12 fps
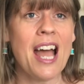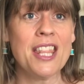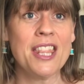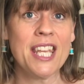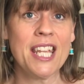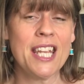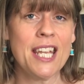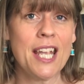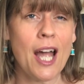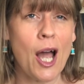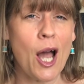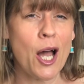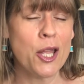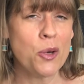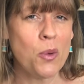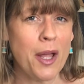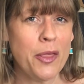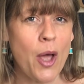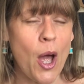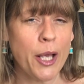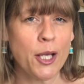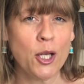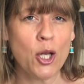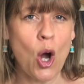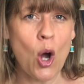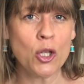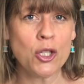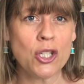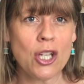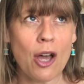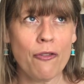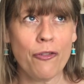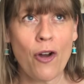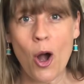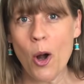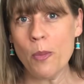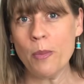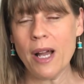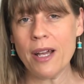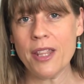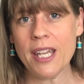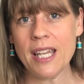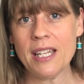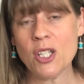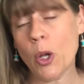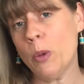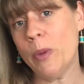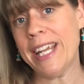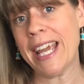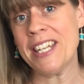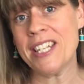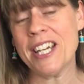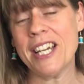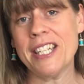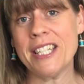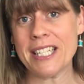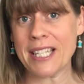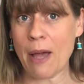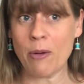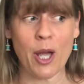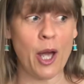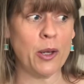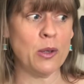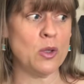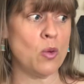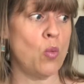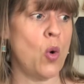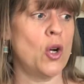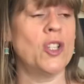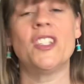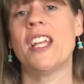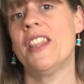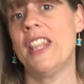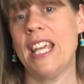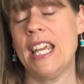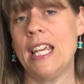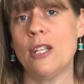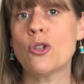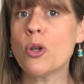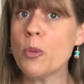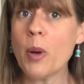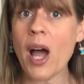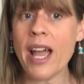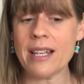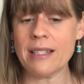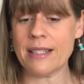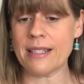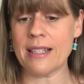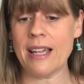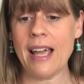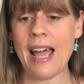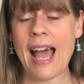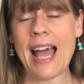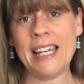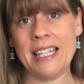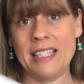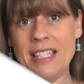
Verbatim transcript: The other one that I got from the Sewing Weekender discount codes was the True Bias and it's